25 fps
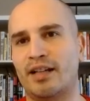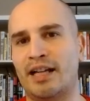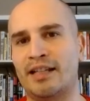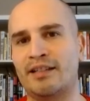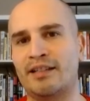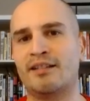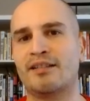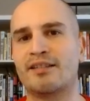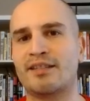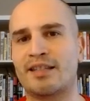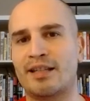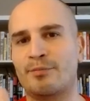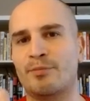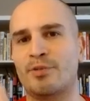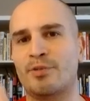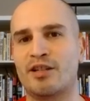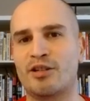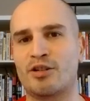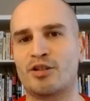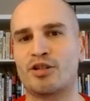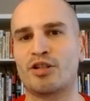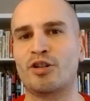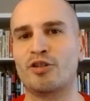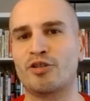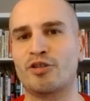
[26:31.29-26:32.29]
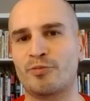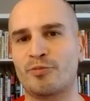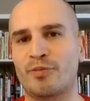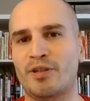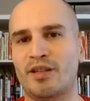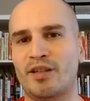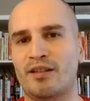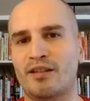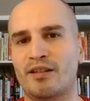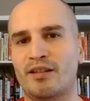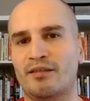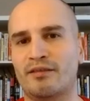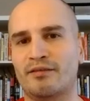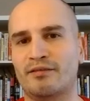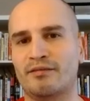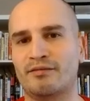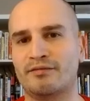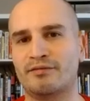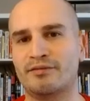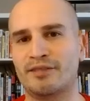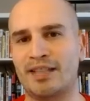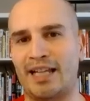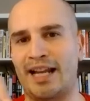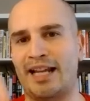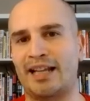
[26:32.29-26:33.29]
until somebody shows me
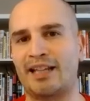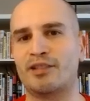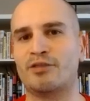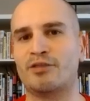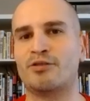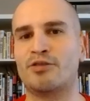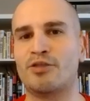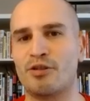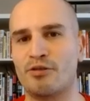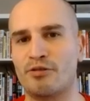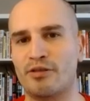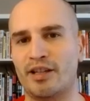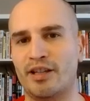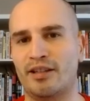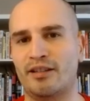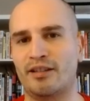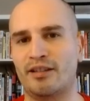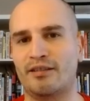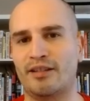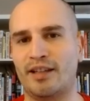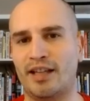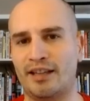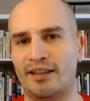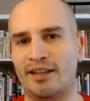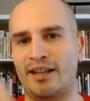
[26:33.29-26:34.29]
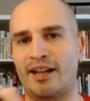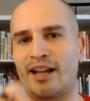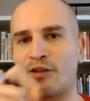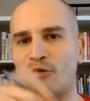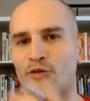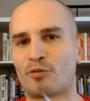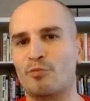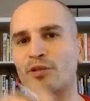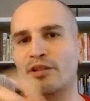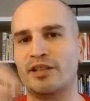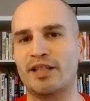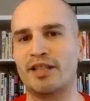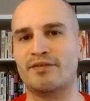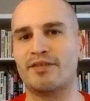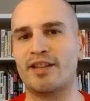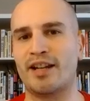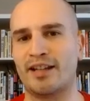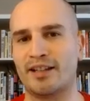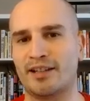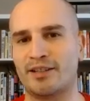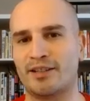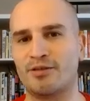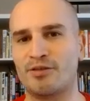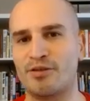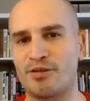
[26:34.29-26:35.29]
that i can do it and then i will believe that
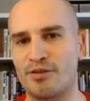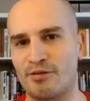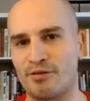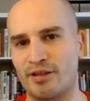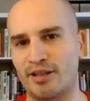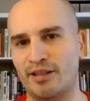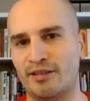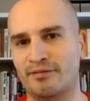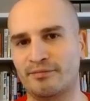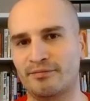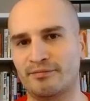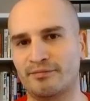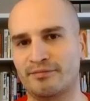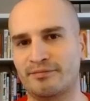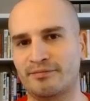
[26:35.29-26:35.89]
i can do it